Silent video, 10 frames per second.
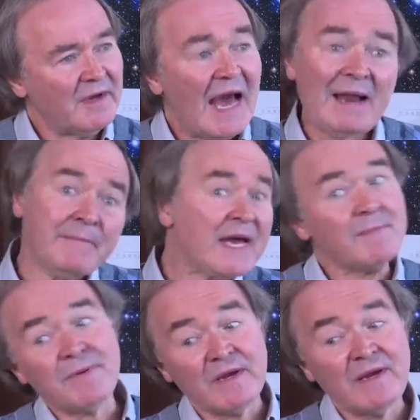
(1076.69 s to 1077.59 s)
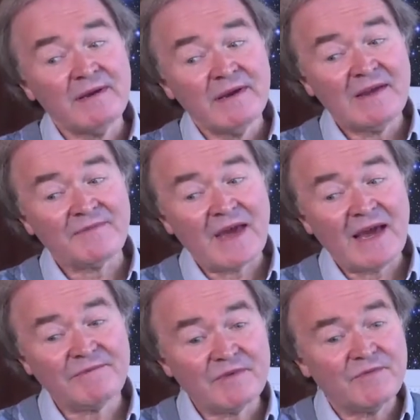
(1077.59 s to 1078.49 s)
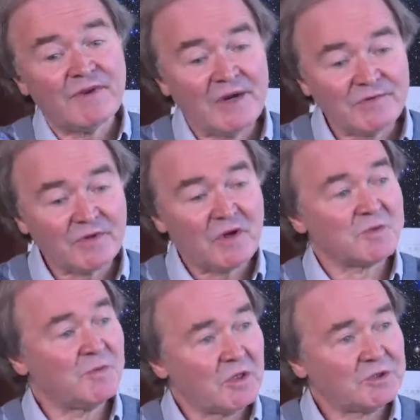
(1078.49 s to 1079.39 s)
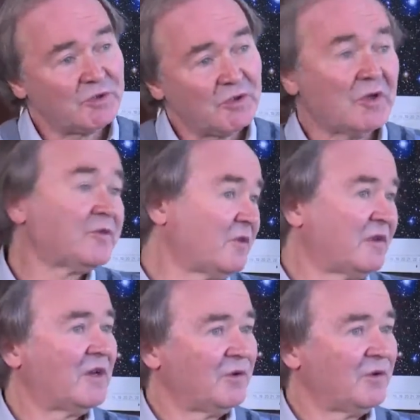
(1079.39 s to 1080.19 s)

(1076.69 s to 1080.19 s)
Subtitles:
And maybe, if they have different values of the cosmological constant, they'll